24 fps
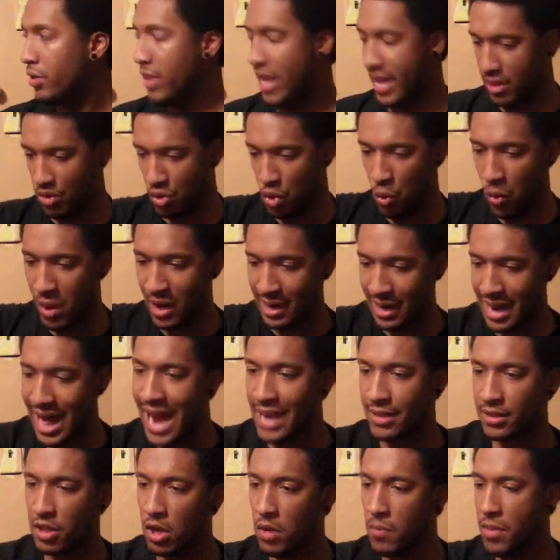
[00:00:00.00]
They, you
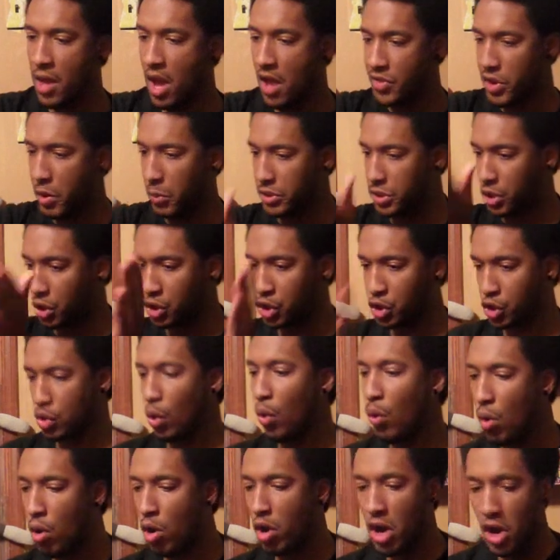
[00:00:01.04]
unlocked them. There was a
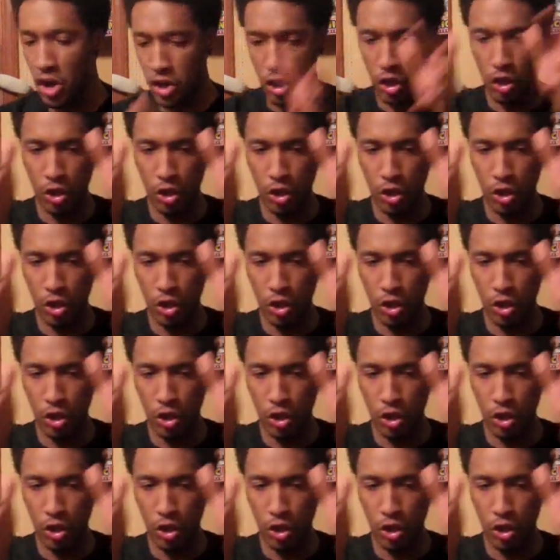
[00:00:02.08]
store.